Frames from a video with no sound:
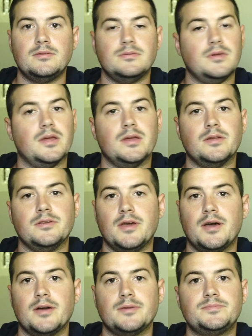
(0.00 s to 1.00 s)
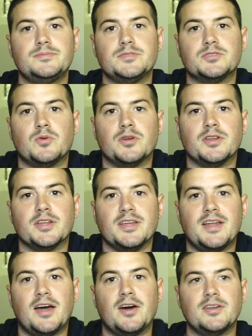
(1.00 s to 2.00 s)
And yeah, just wanted to
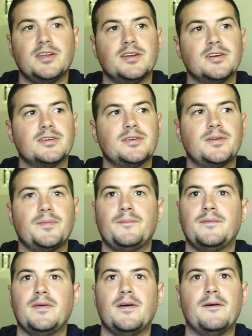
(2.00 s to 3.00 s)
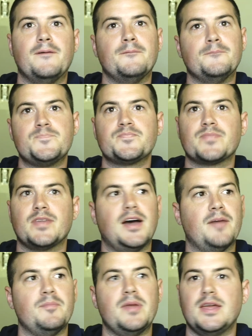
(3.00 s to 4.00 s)
get on here.
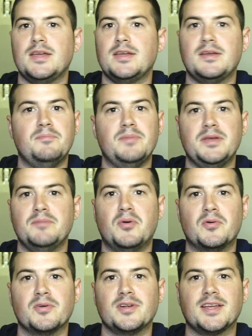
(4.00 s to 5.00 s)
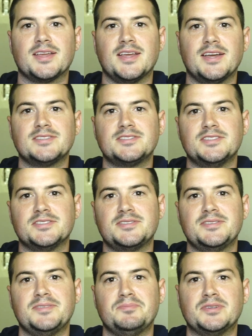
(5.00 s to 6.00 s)
I may be boring, I guess, just
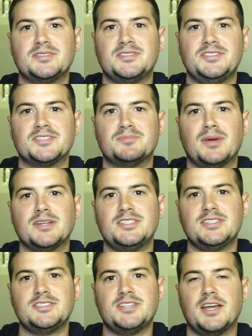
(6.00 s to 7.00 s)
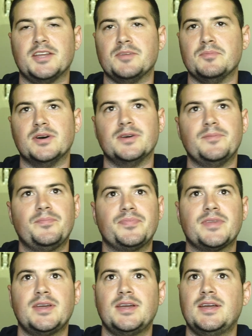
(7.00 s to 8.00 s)
by chit-chatting, but
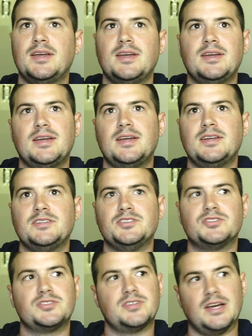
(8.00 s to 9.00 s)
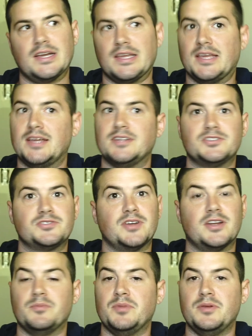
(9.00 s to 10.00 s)
just
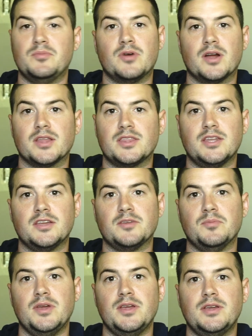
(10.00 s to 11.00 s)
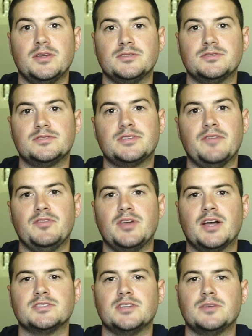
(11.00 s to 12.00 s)
trying to be more authentic me and give you
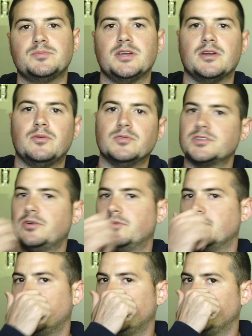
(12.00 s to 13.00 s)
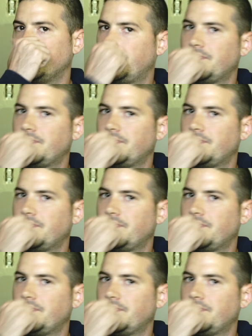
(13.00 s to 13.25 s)
guys an update on what's going on.